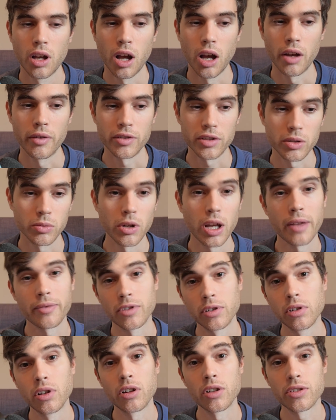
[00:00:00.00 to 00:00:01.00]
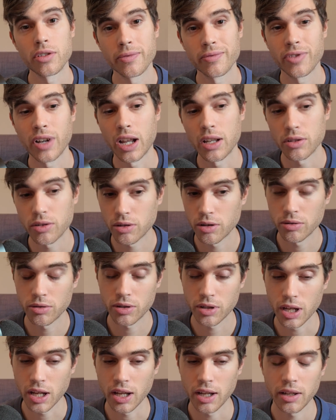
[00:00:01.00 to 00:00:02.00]
Obviously, we'll have to learn some French to
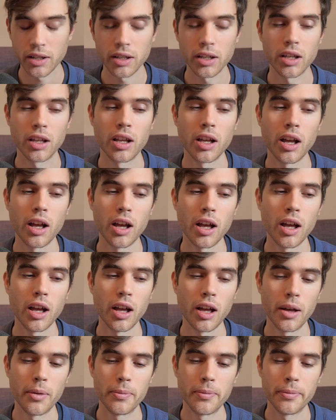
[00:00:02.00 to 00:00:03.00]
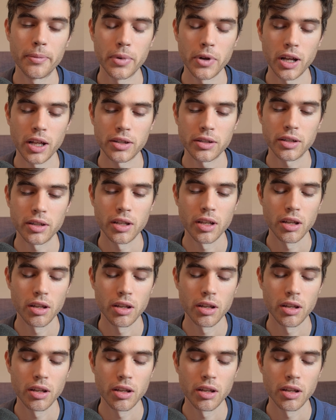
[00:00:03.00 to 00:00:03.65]
stay. But